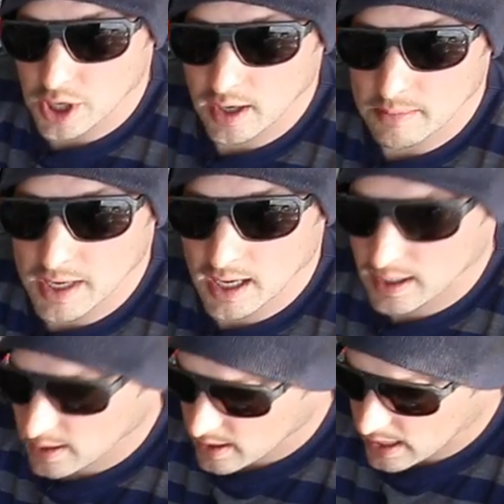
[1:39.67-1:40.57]
I am
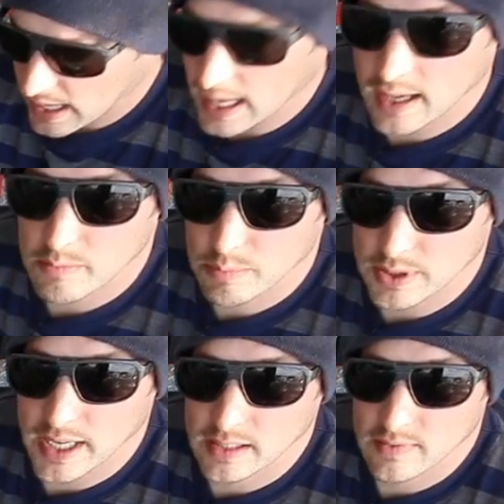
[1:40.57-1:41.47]
not, and
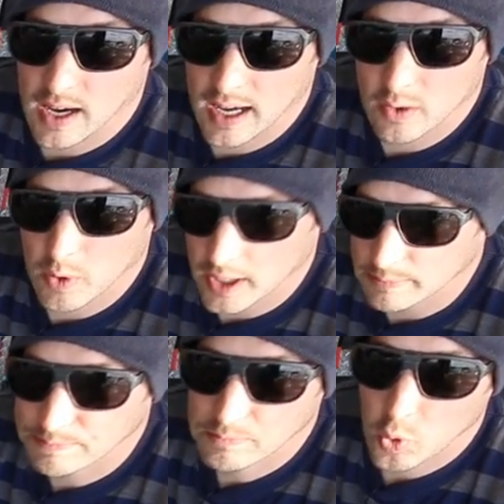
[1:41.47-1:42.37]
protective eyewear,
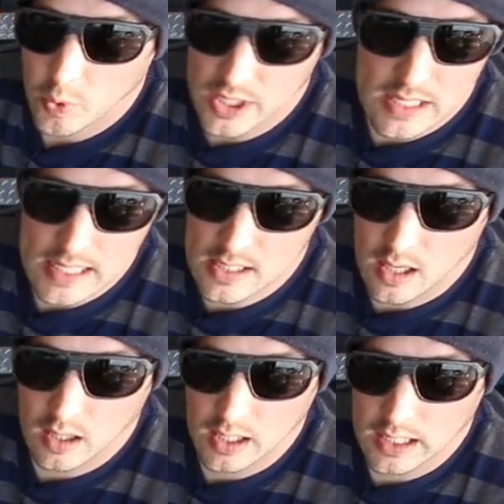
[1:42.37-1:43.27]
which these
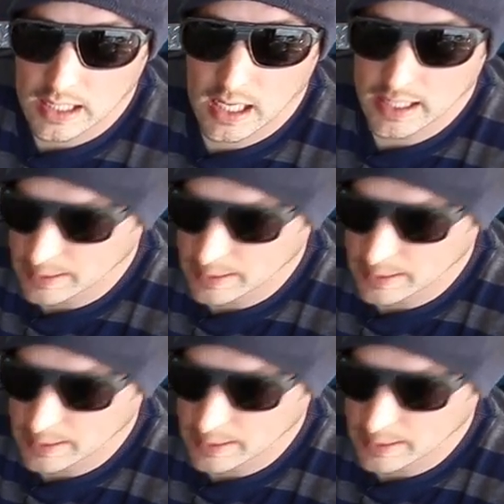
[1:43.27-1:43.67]
aren't going to cut